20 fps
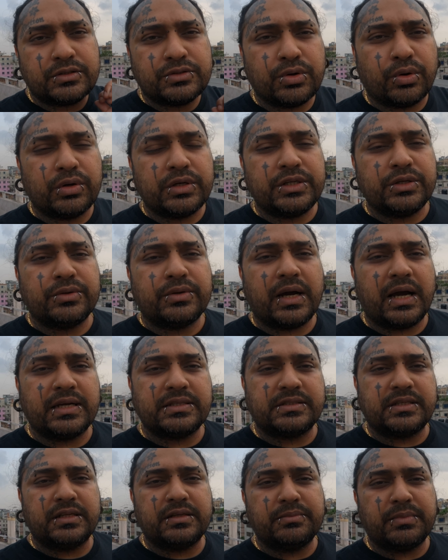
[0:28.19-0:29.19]
told you
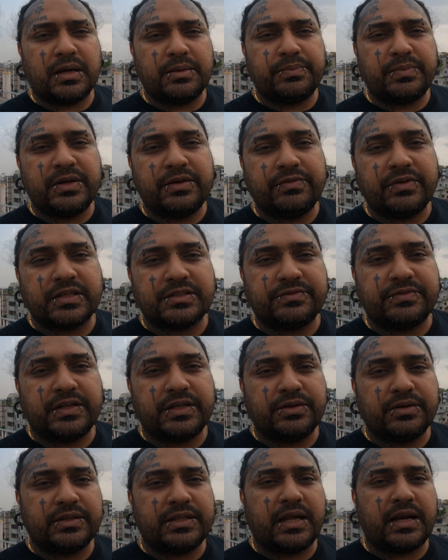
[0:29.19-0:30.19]
guys in my previous
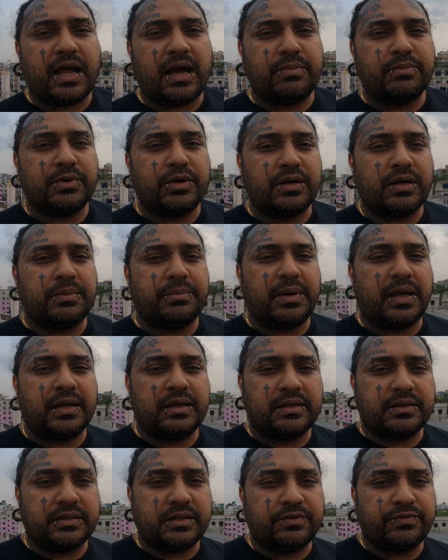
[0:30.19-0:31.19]
video that I'm gonna
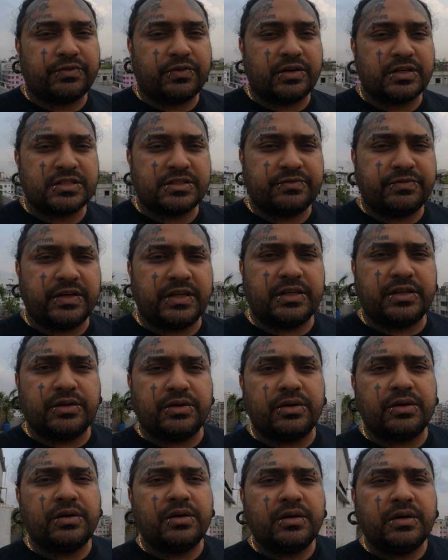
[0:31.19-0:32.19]
make the first
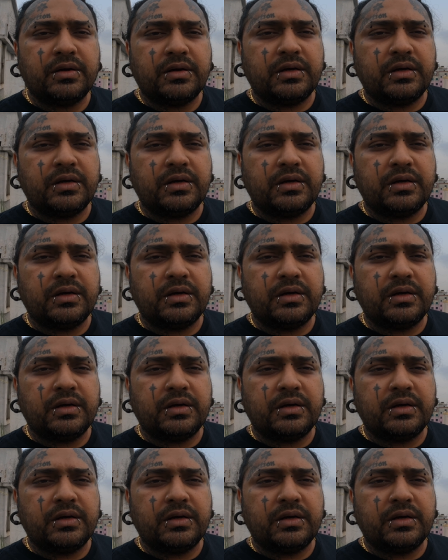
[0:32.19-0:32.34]
video